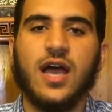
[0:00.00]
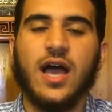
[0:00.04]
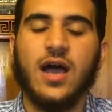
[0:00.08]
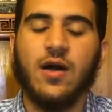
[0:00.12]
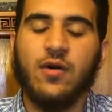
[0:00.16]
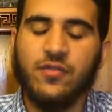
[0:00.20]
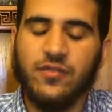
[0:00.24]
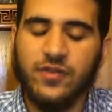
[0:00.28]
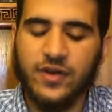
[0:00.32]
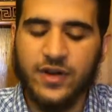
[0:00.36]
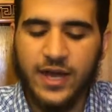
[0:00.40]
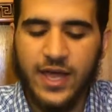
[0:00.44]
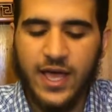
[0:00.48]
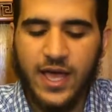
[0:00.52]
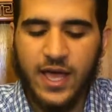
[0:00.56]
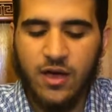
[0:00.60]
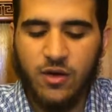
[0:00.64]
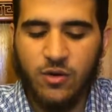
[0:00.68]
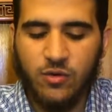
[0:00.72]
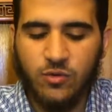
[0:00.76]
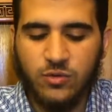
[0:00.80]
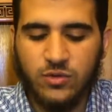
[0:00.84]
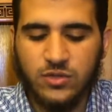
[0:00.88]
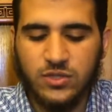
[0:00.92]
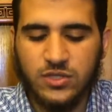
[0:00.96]
However,
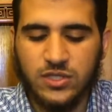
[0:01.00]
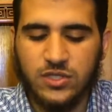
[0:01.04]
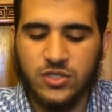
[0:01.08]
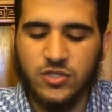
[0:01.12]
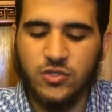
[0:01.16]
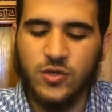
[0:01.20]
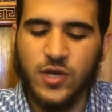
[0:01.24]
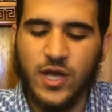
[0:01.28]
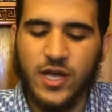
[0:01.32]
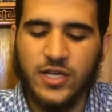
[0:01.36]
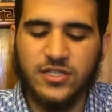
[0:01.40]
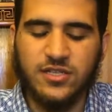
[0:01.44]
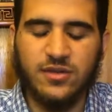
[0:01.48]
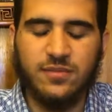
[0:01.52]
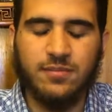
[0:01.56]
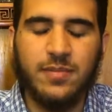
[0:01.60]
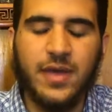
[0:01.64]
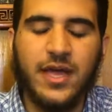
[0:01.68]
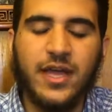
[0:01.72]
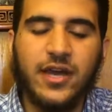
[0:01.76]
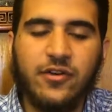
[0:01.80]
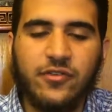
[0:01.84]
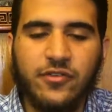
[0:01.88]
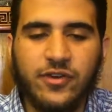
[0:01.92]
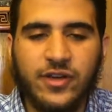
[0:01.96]
now, since you guys are
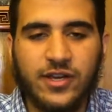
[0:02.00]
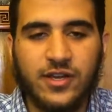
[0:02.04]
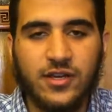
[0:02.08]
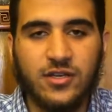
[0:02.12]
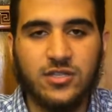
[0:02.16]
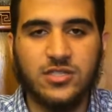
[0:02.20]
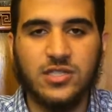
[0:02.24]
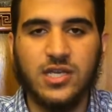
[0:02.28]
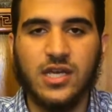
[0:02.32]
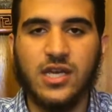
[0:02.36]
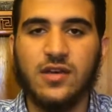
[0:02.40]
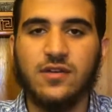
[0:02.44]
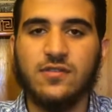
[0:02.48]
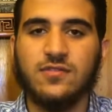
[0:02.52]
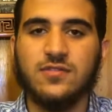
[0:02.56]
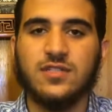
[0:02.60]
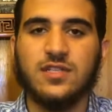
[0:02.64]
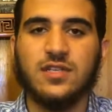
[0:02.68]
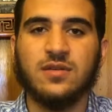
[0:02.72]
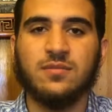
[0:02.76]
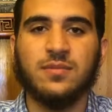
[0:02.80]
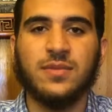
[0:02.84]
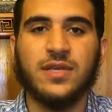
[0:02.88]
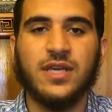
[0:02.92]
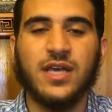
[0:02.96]
bettering yourselves
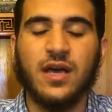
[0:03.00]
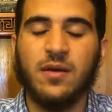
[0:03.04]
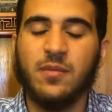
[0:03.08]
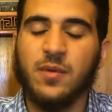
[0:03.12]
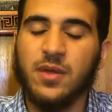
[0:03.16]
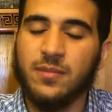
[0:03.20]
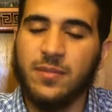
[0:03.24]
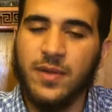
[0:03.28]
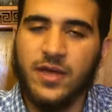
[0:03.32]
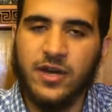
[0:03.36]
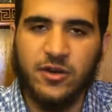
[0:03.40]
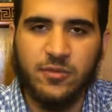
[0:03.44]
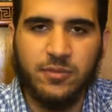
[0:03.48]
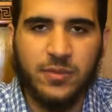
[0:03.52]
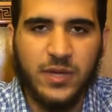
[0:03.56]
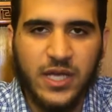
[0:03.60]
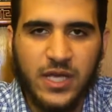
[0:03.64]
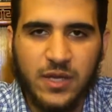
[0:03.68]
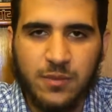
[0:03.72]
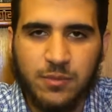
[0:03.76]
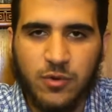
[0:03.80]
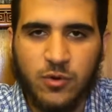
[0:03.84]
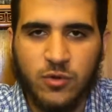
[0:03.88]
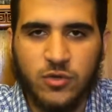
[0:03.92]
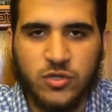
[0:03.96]
and becoming better
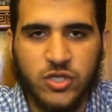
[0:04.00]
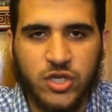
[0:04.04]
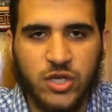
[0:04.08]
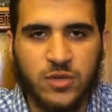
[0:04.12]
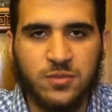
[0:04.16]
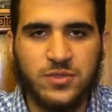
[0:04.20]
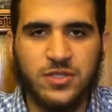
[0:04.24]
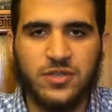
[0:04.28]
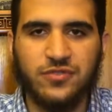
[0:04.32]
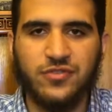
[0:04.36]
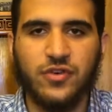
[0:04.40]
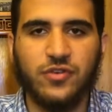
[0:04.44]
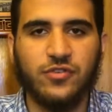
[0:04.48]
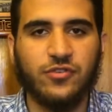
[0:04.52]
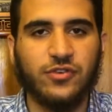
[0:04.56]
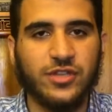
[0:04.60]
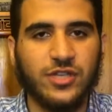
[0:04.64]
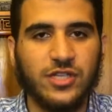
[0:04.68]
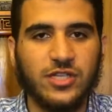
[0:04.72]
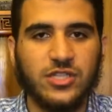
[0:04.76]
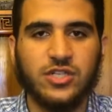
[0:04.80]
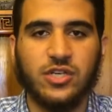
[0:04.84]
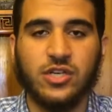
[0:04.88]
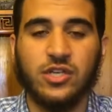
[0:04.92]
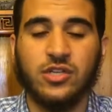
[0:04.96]
people in terms of your
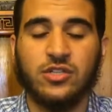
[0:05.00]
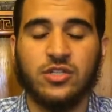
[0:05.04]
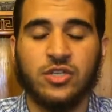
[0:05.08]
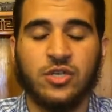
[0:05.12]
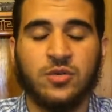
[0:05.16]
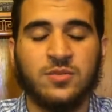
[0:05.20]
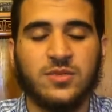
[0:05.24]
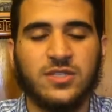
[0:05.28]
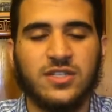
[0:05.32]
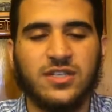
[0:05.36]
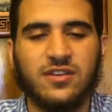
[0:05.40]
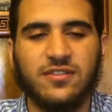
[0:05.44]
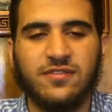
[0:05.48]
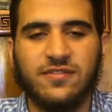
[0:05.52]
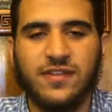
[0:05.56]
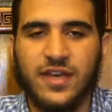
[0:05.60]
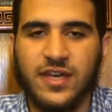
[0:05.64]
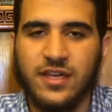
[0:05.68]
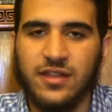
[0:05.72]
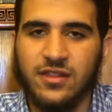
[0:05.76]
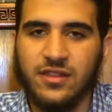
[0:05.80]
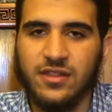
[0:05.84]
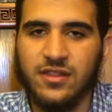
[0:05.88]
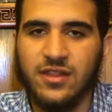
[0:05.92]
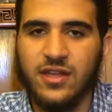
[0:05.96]
religion, in terms of your
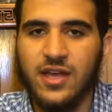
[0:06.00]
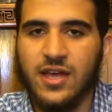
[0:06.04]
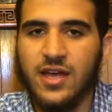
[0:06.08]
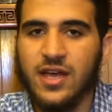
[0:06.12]
faith,